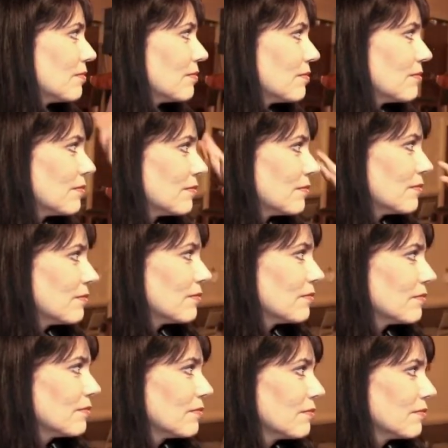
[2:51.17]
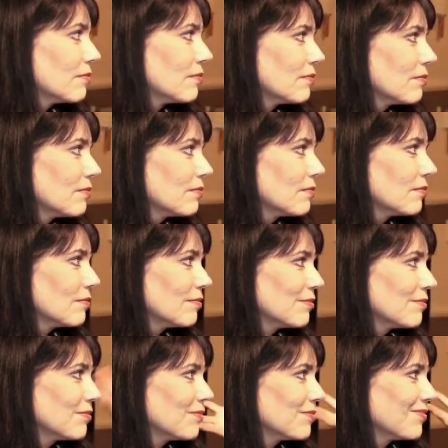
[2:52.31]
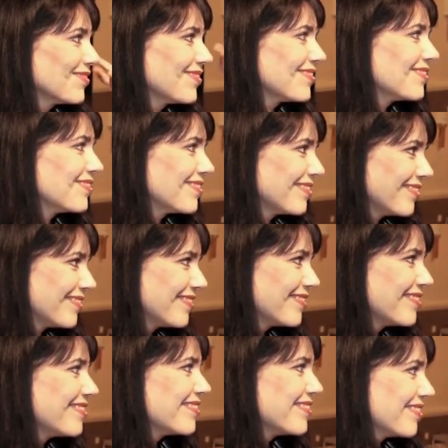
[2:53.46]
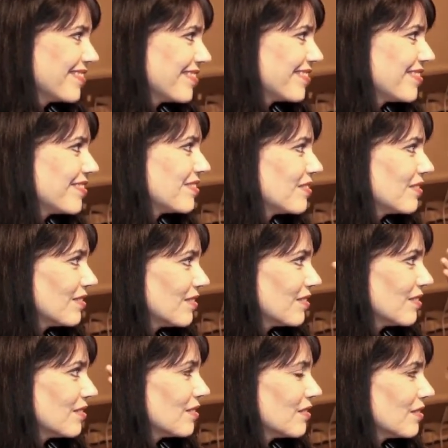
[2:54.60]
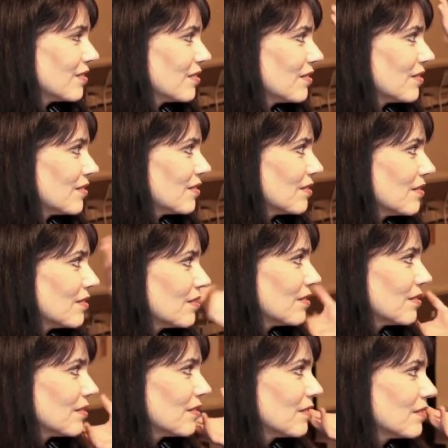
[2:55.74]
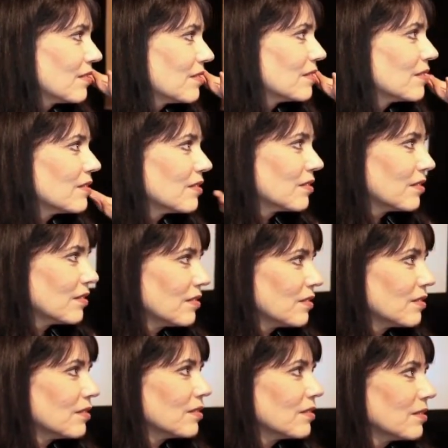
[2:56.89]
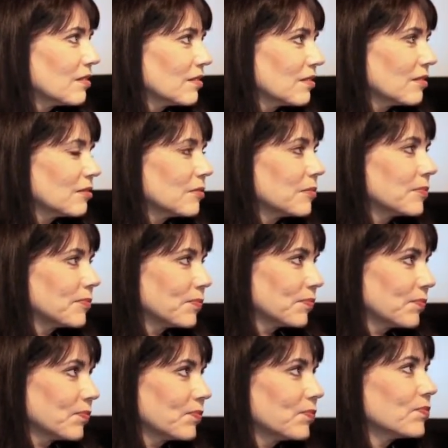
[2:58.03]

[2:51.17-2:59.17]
The person shown says nothing.